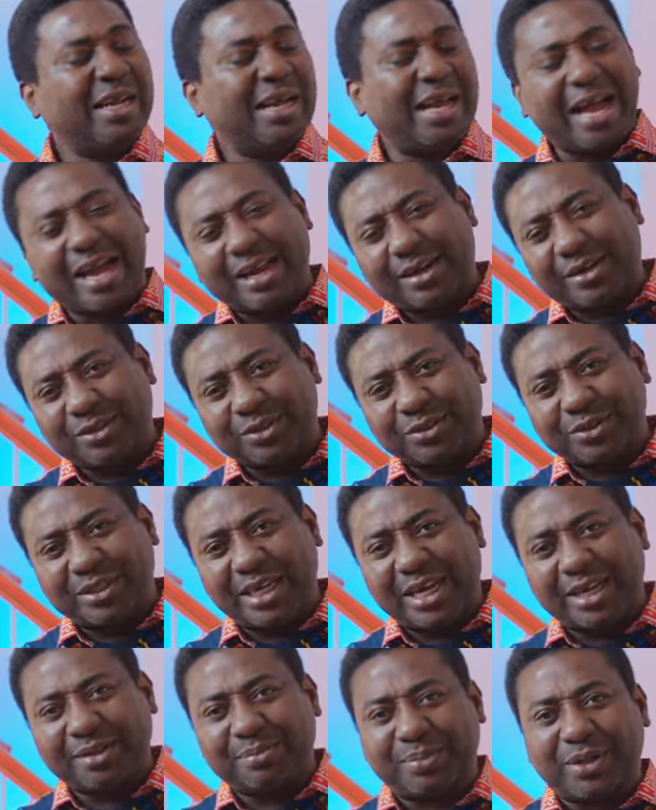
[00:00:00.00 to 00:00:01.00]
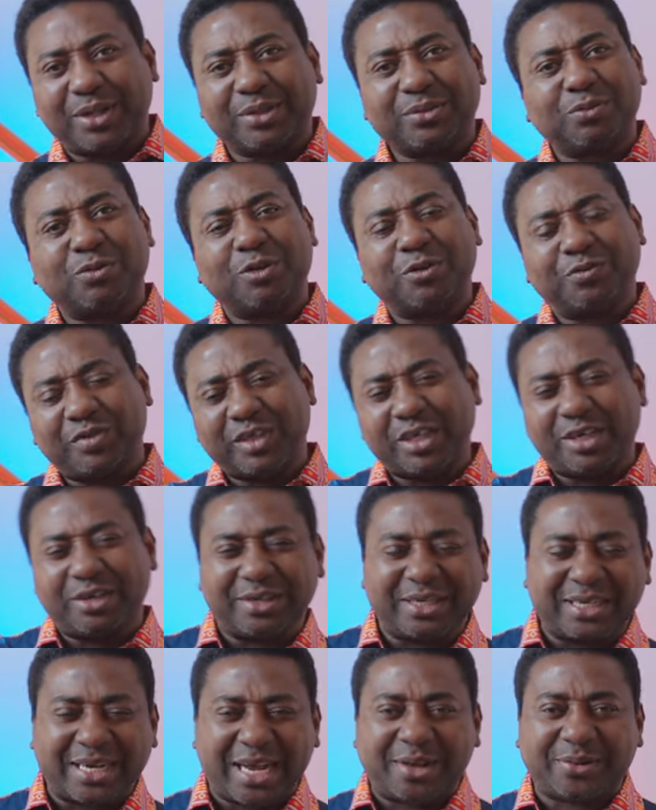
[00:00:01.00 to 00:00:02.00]
I don't know yet, but we'll figure
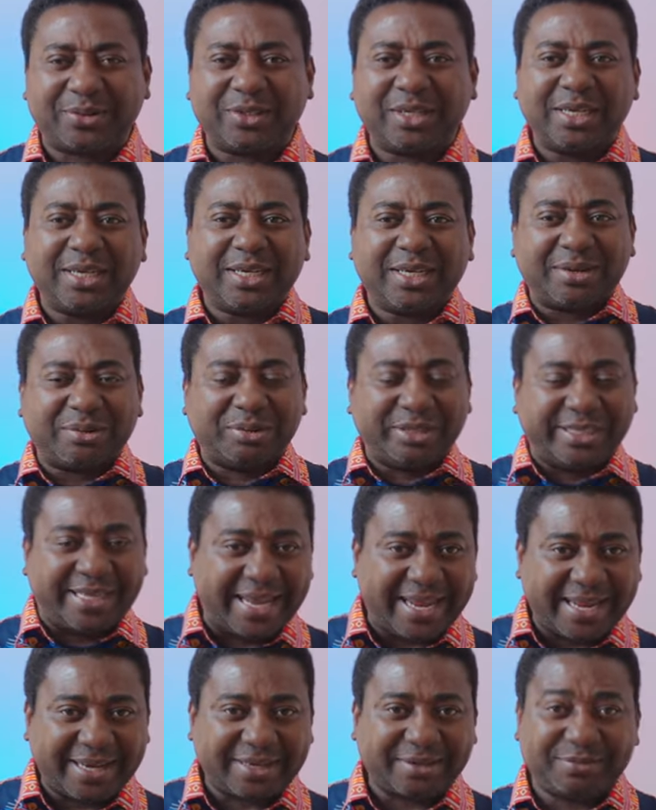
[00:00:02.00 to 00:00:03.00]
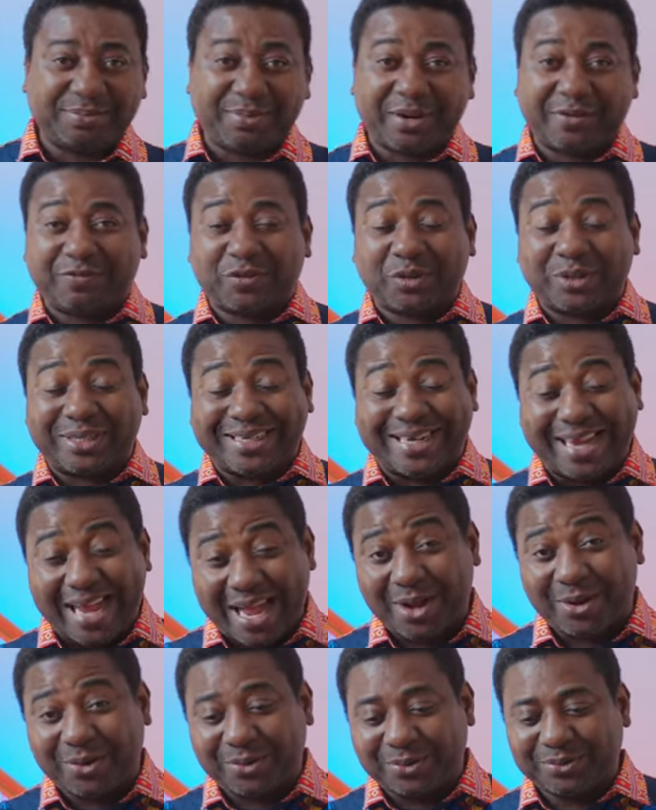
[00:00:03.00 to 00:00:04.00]
it out then. But for
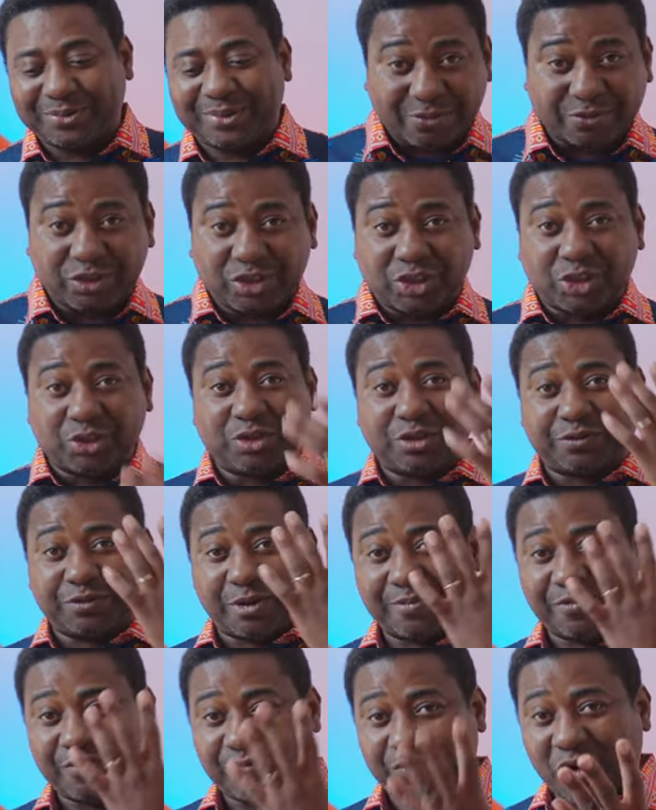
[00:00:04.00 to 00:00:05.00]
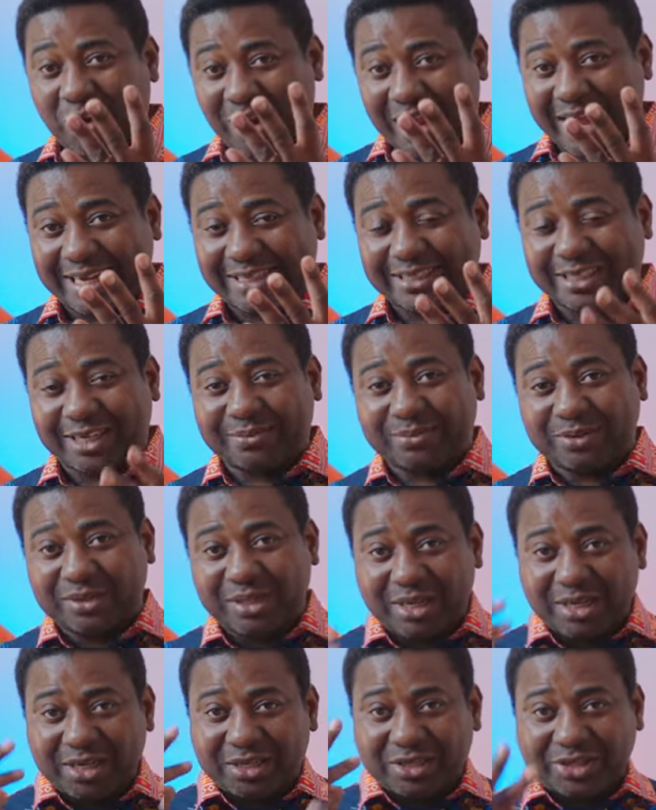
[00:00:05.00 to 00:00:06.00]
now, choose from 4 items,
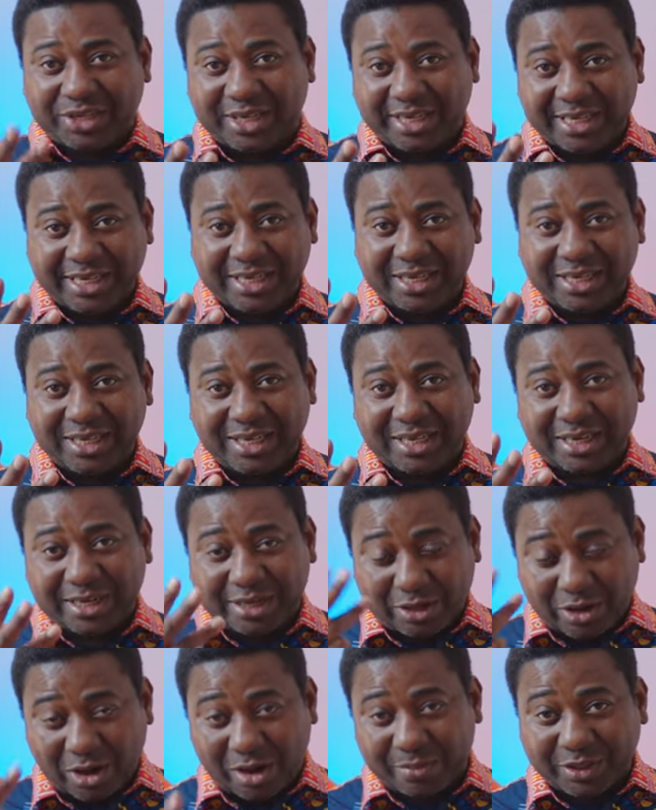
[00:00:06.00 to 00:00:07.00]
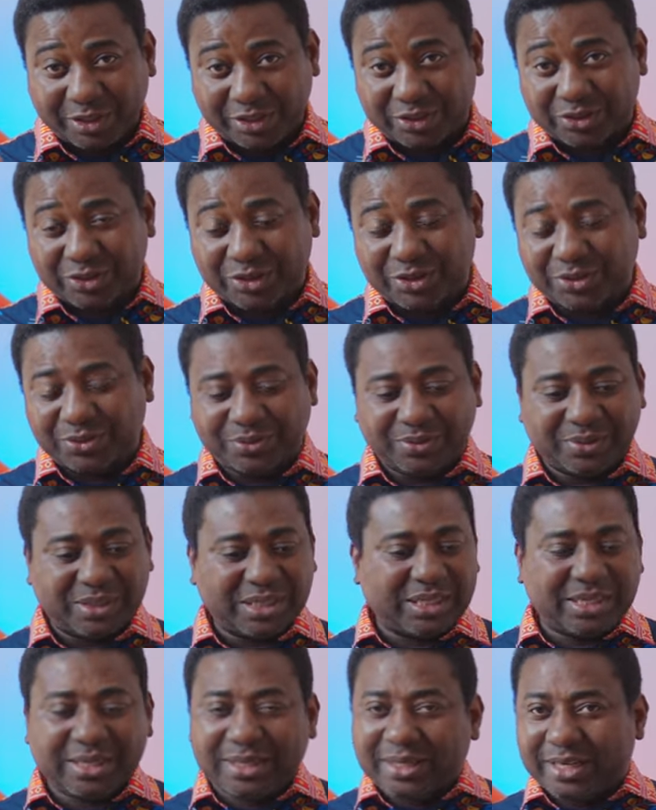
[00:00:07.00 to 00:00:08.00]
3 coming to you.
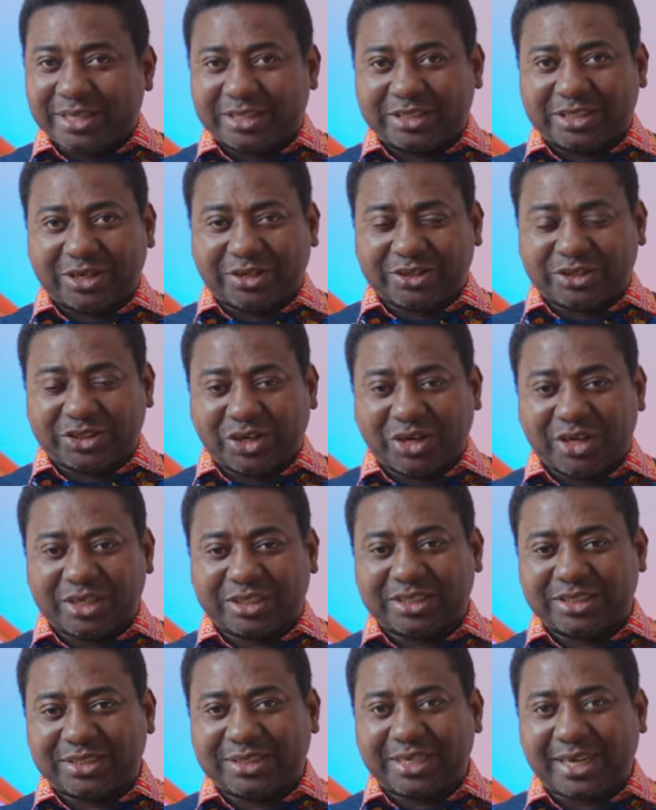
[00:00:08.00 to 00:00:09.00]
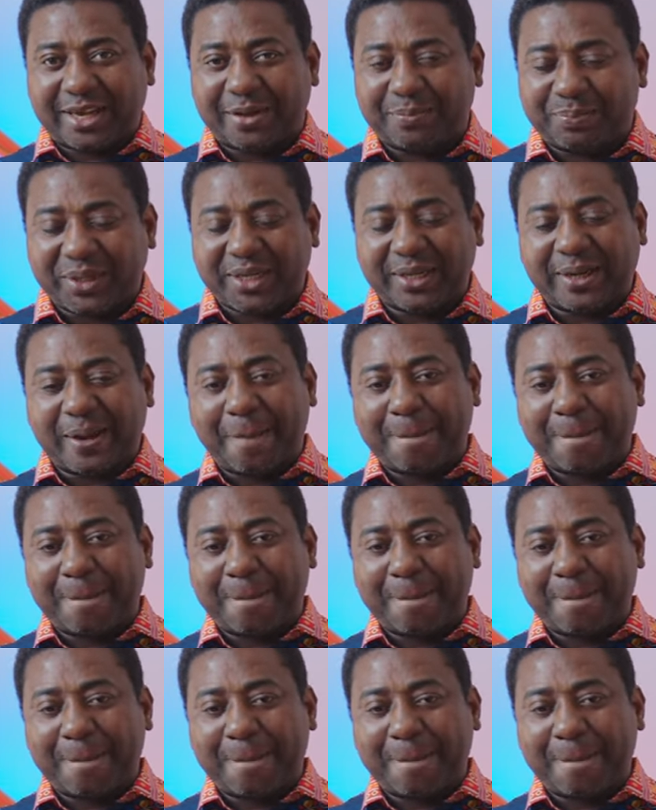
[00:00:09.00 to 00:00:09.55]
It's your choice. Take a peek.